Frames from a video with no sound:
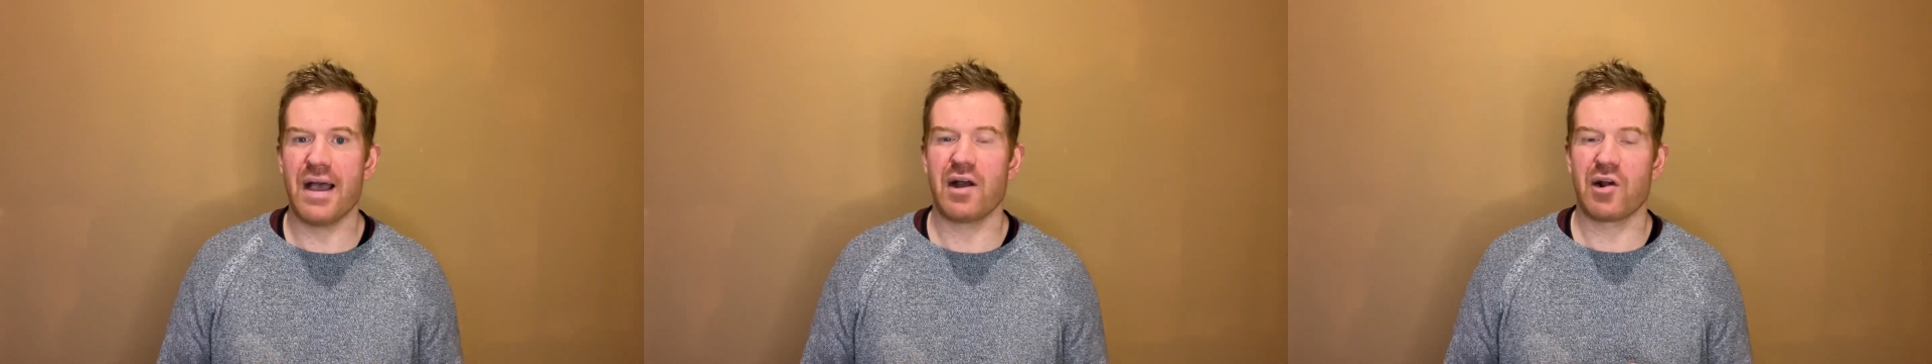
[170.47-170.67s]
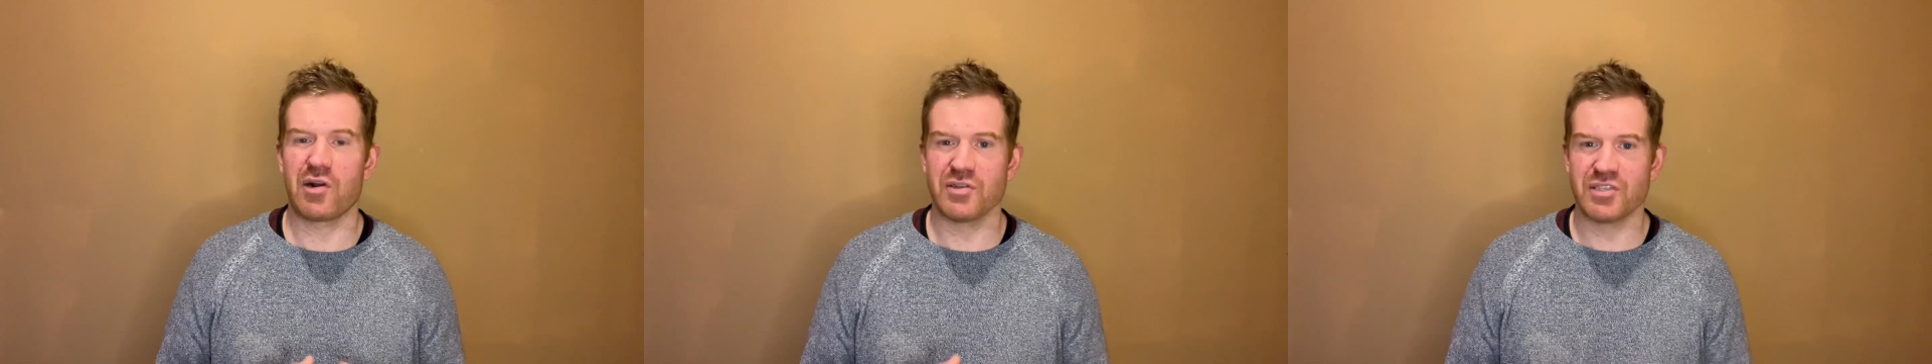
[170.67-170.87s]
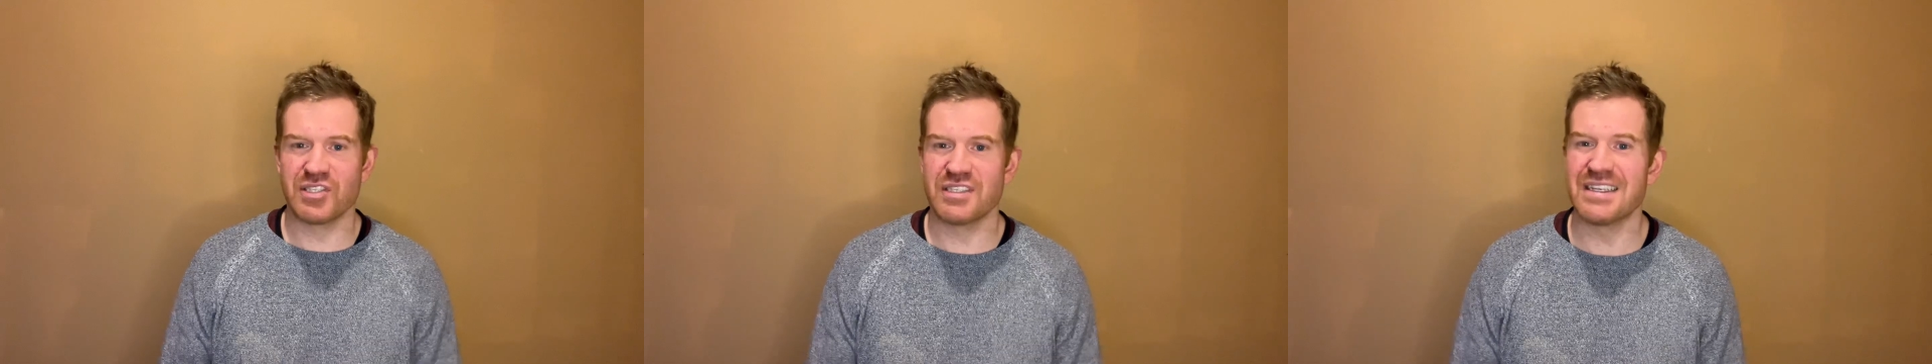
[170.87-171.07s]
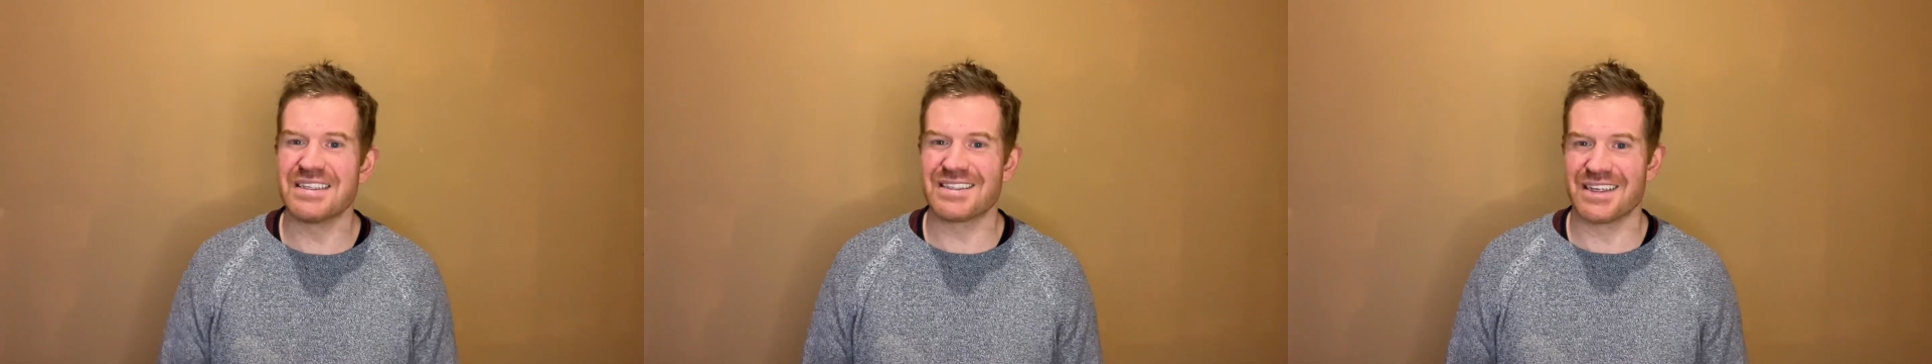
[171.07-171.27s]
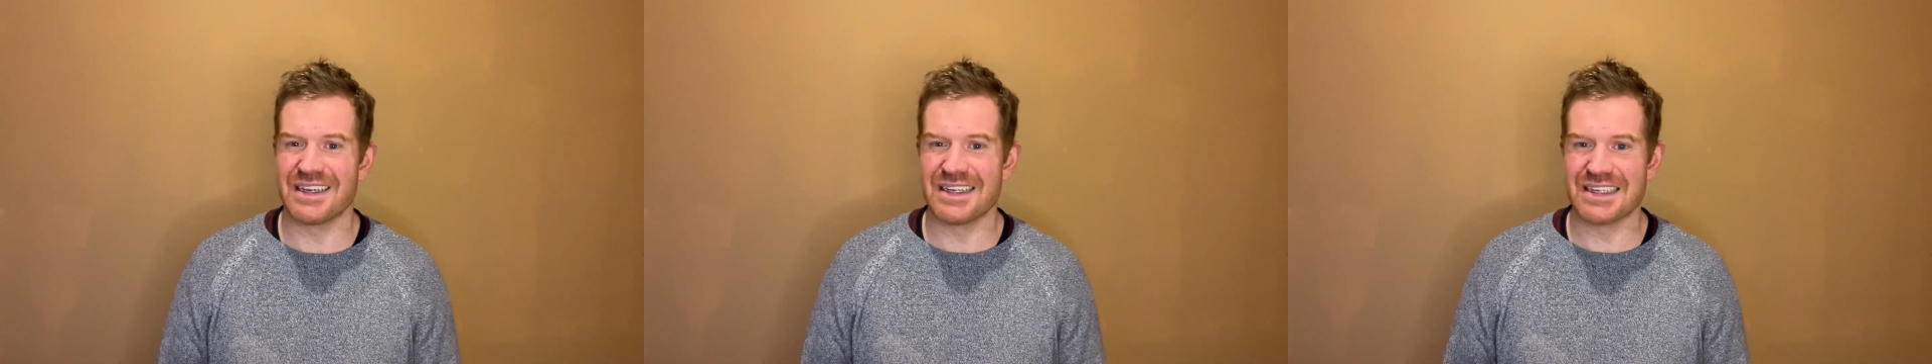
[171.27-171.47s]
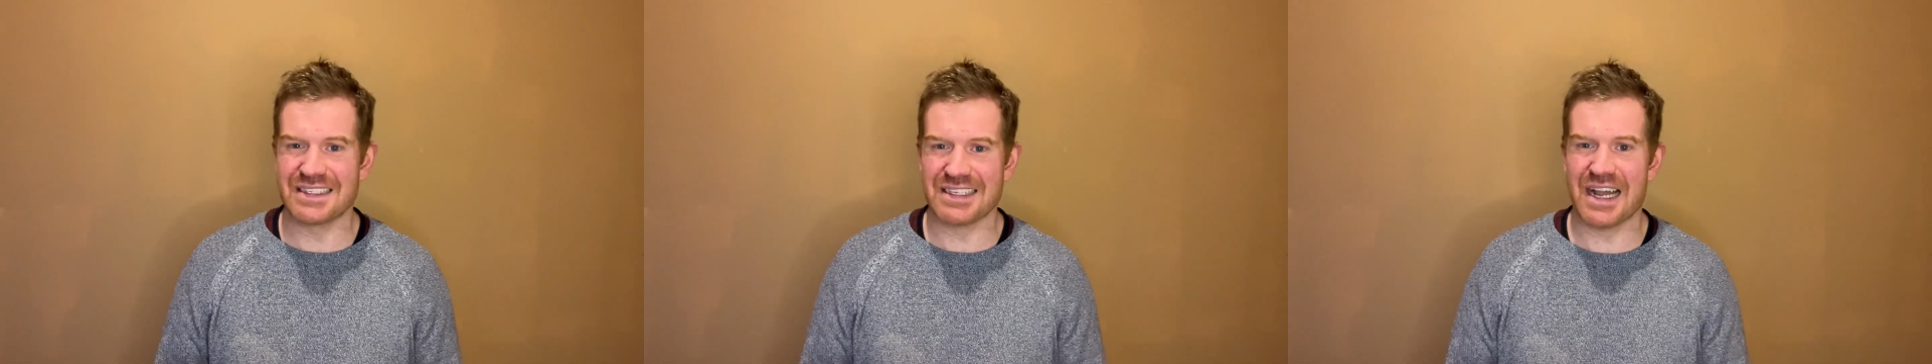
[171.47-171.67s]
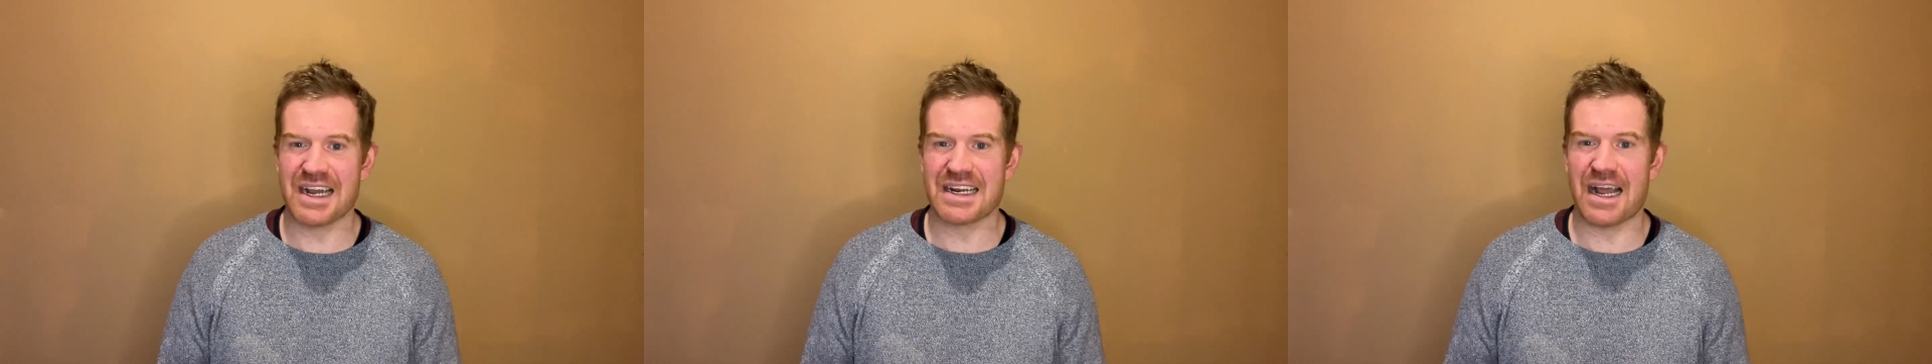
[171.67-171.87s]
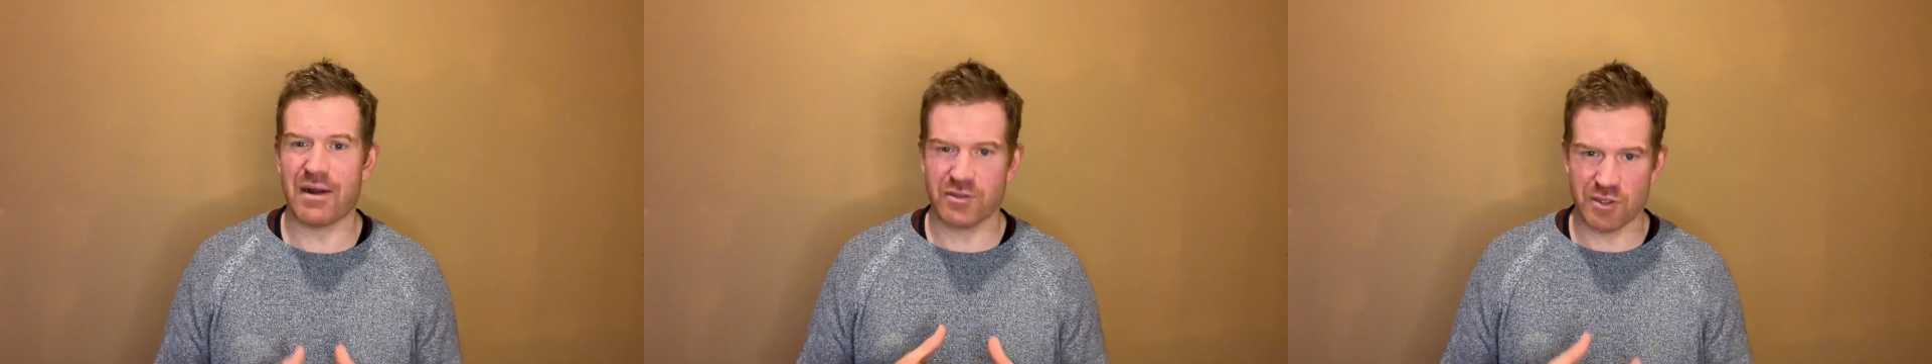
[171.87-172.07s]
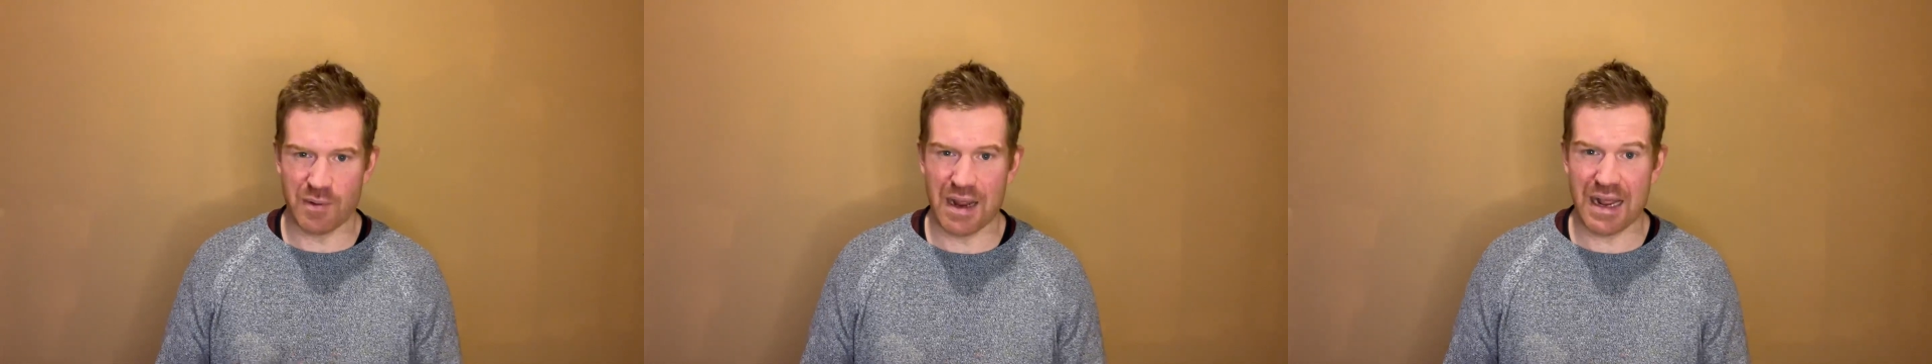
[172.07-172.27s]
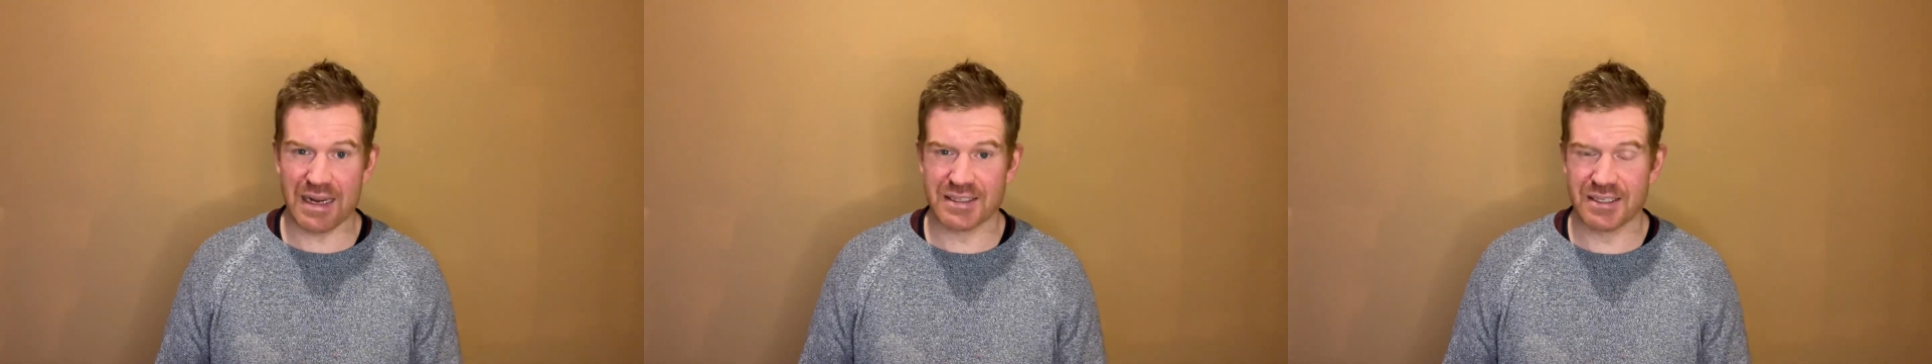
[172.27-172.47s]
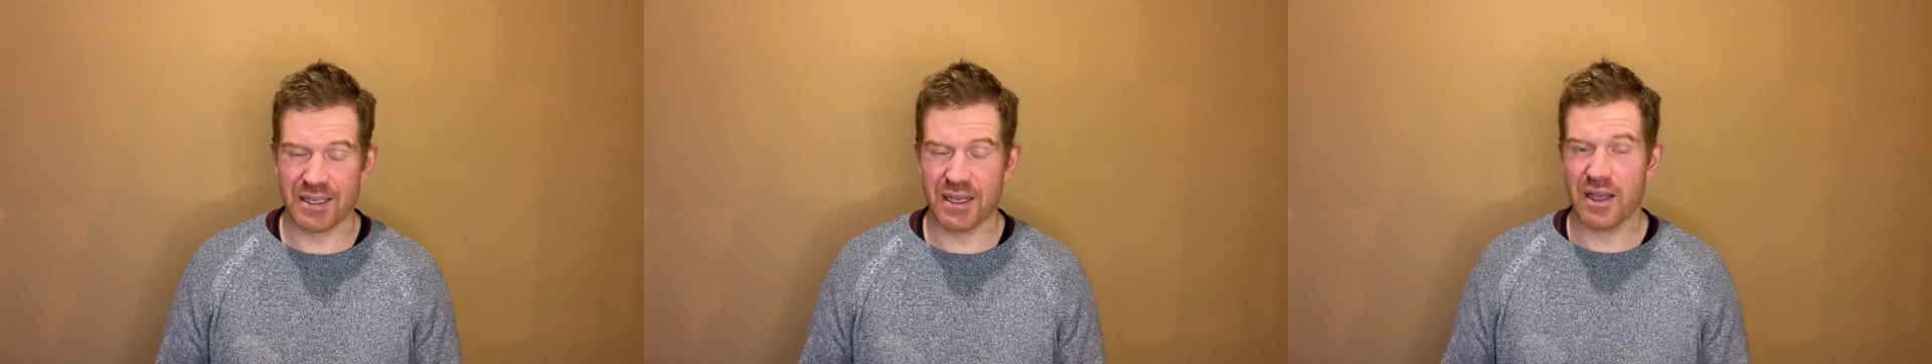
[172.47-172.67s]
and consistently decide how to act